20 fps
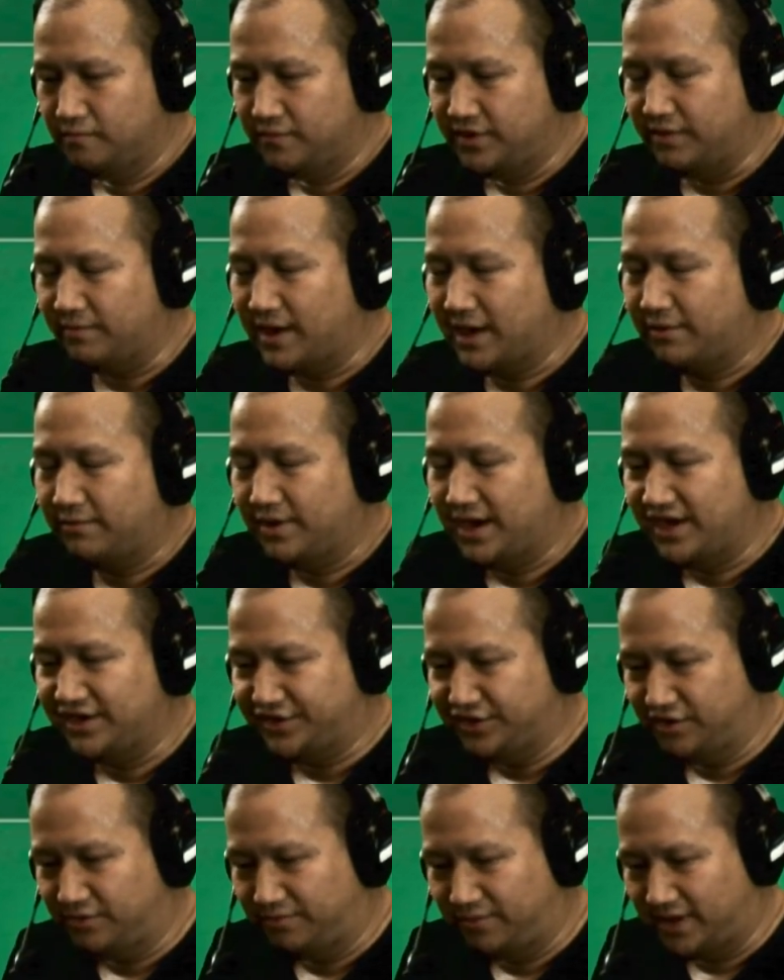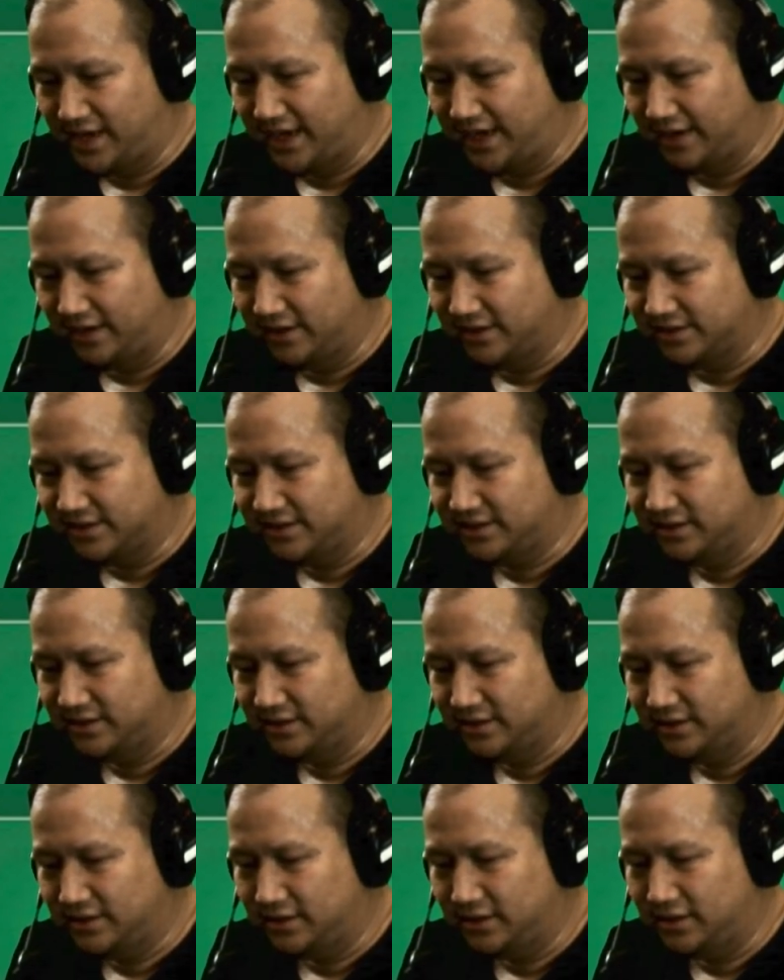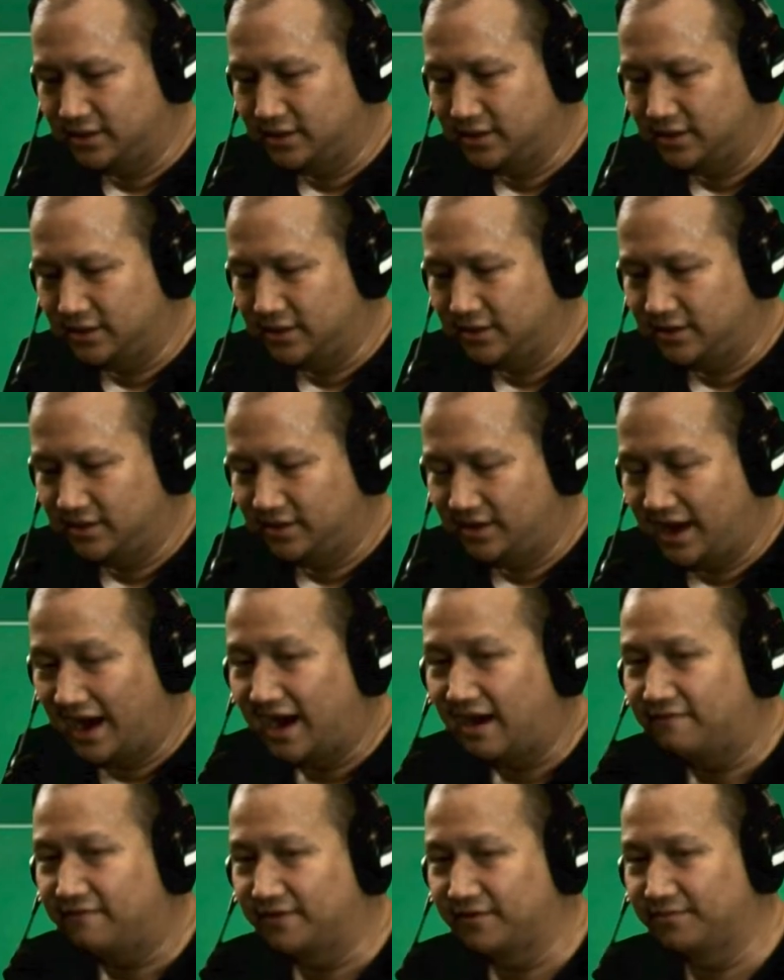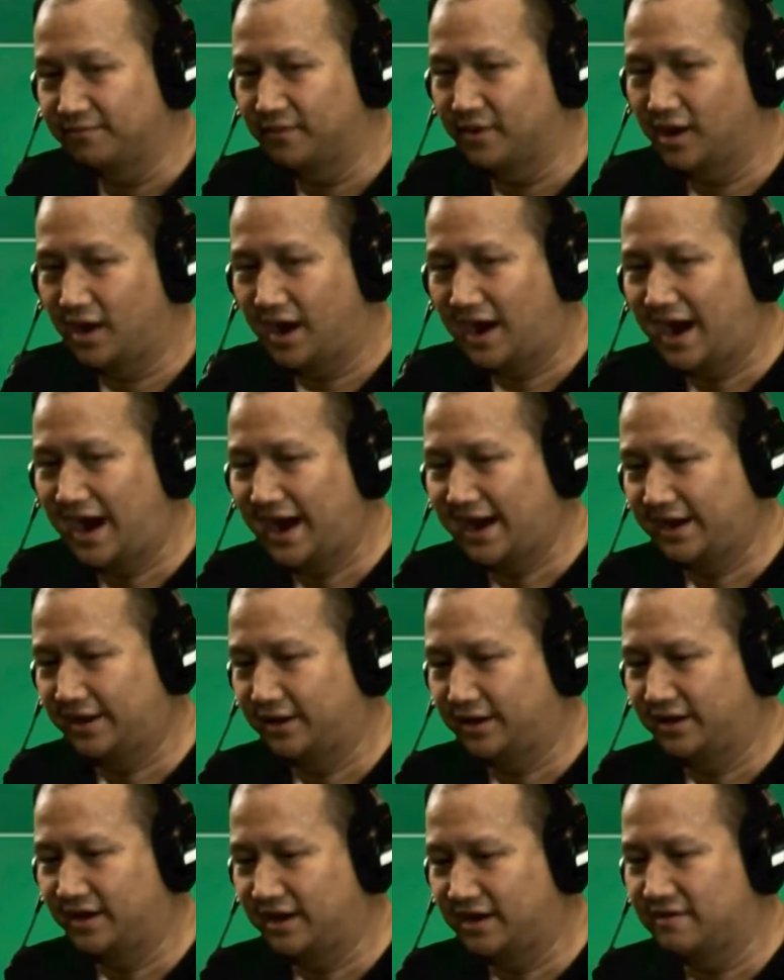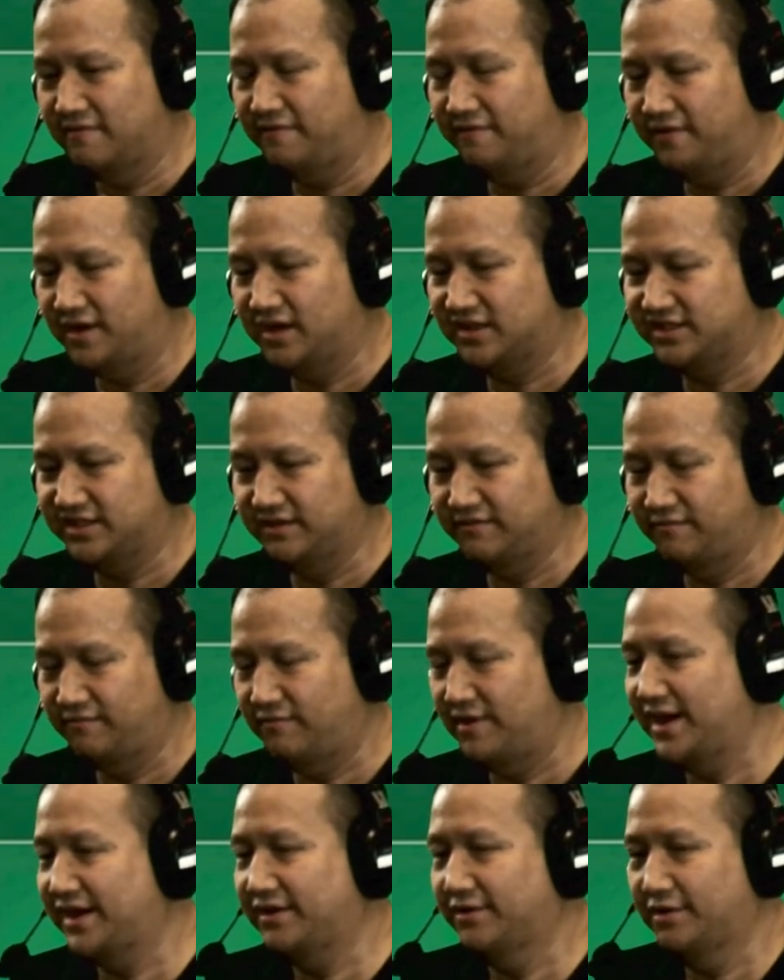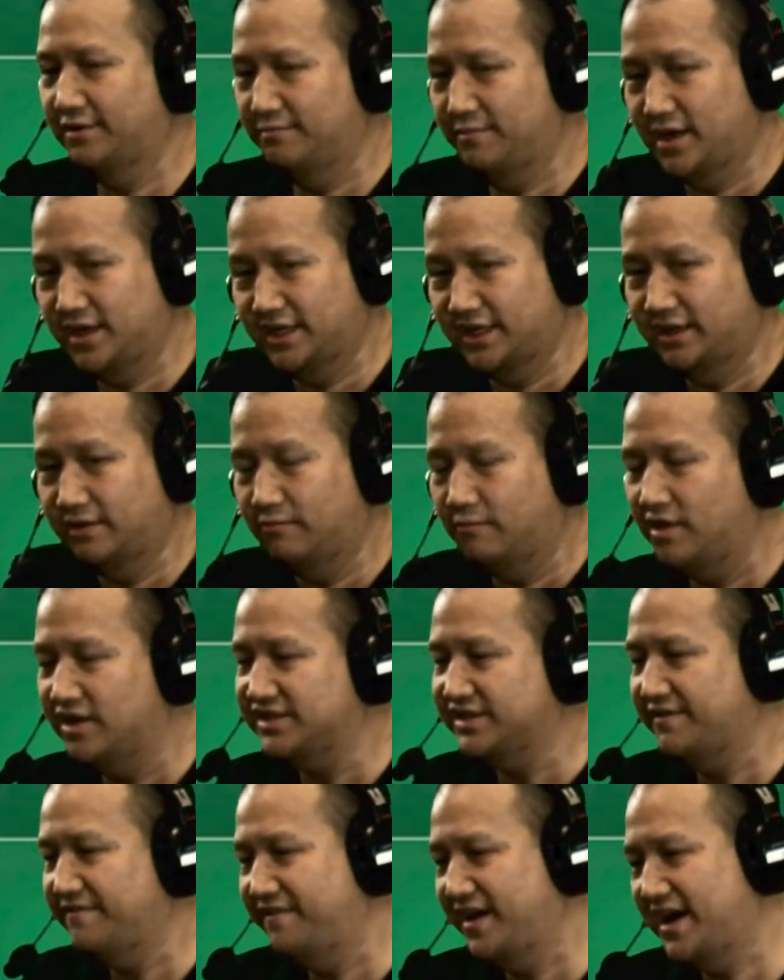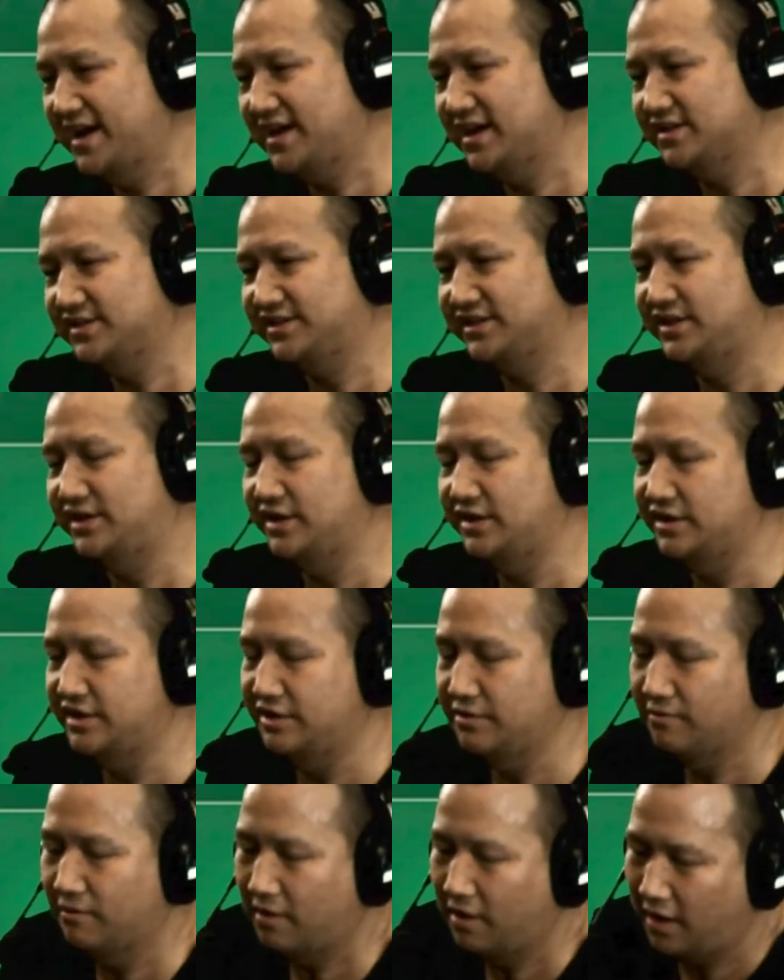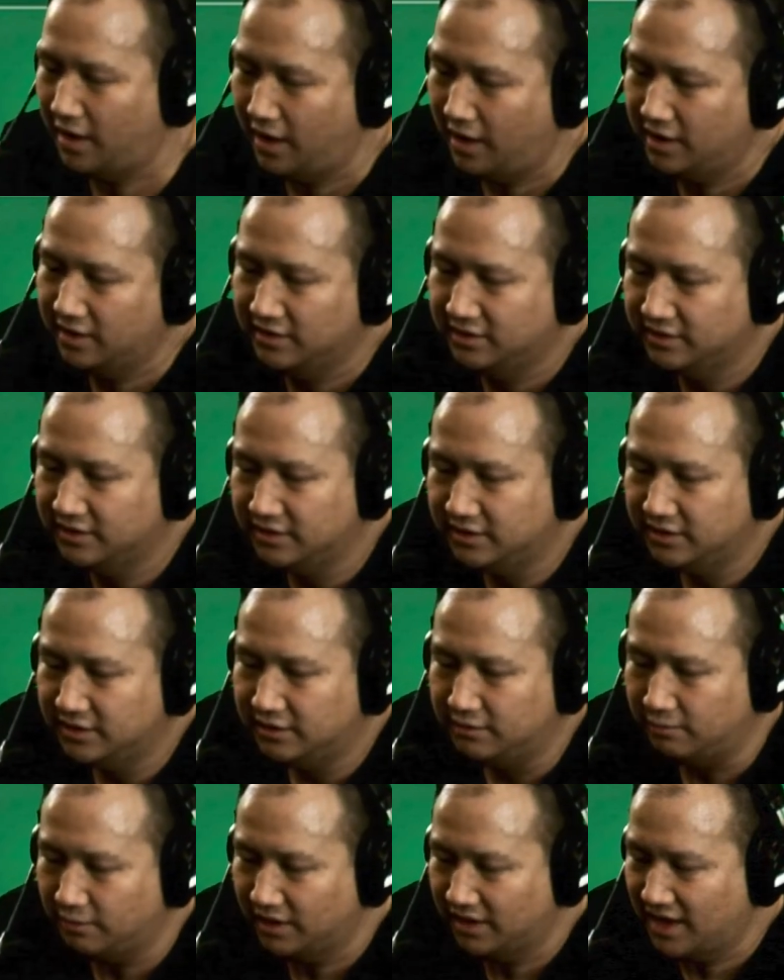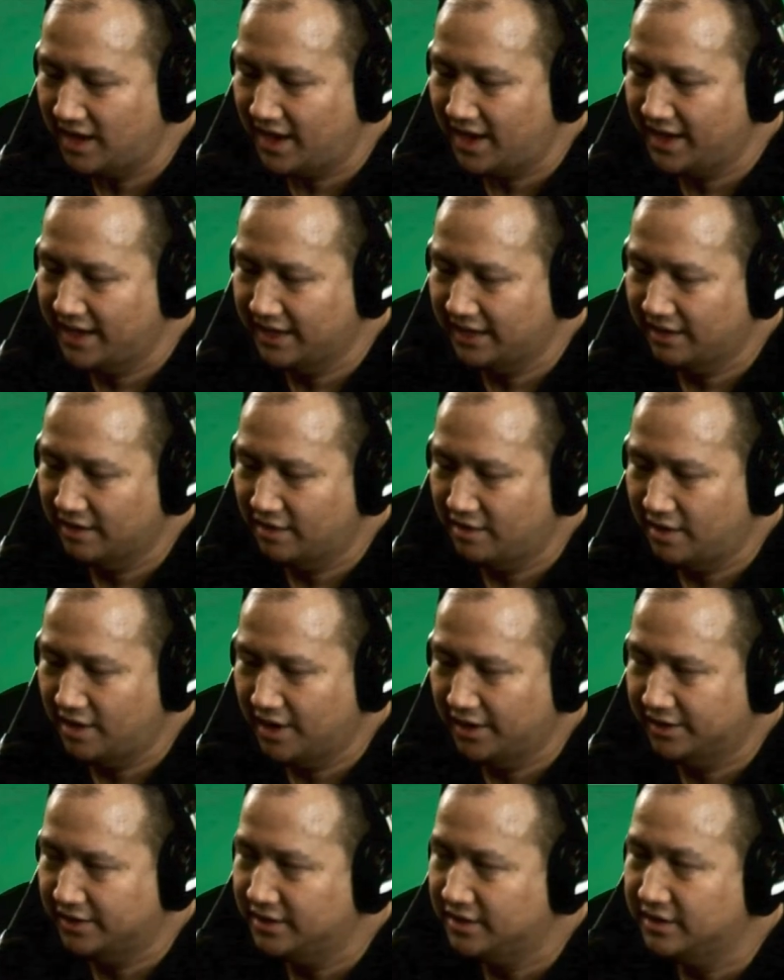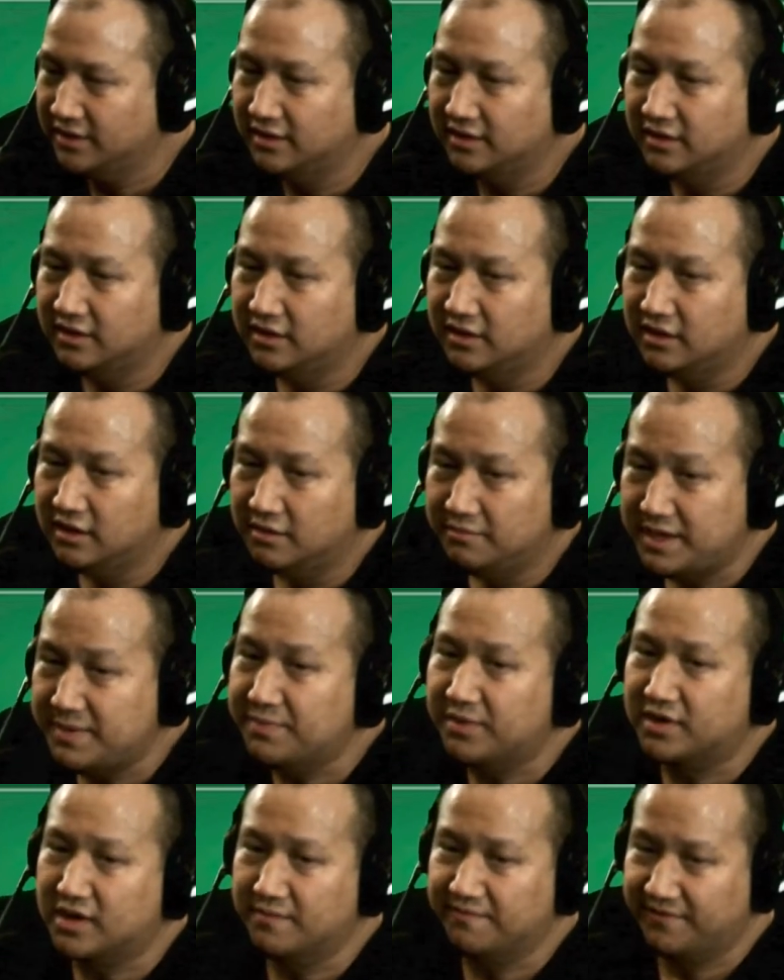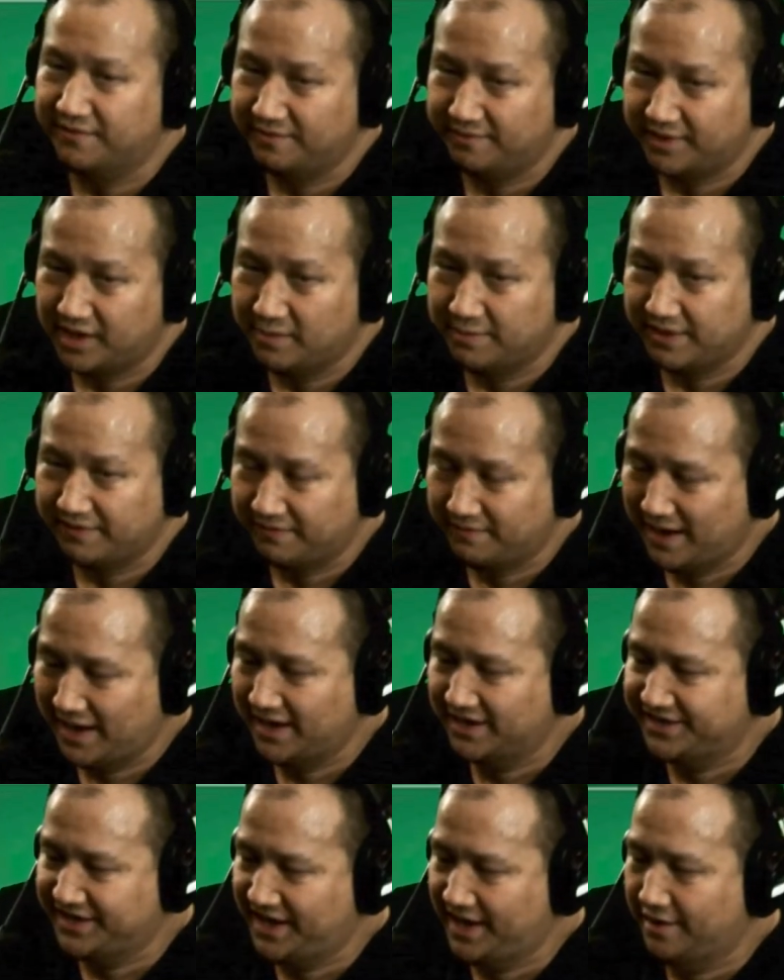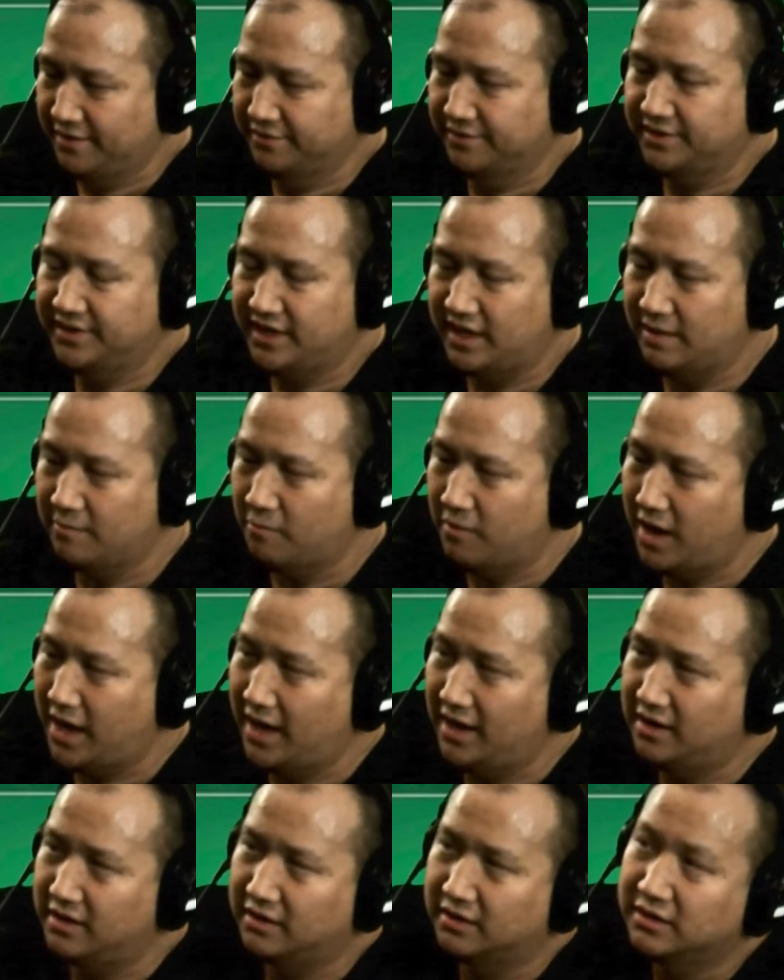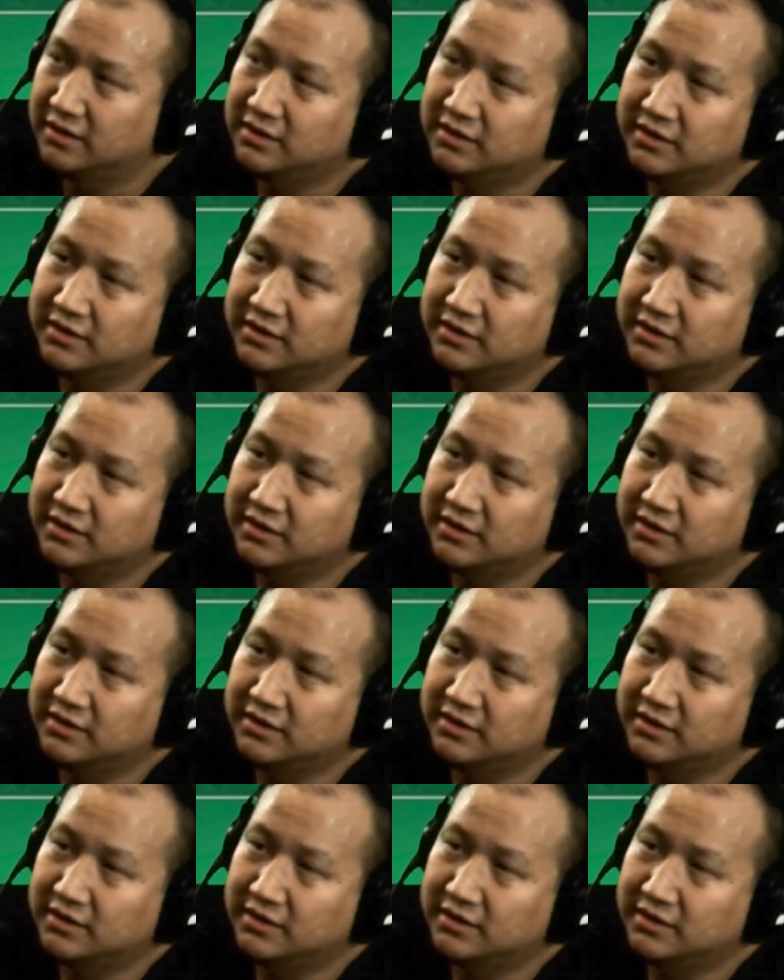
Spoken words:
the recreational players have a higher influx of regular money, whereas in Vegas you are relying on people coming from out of town, and while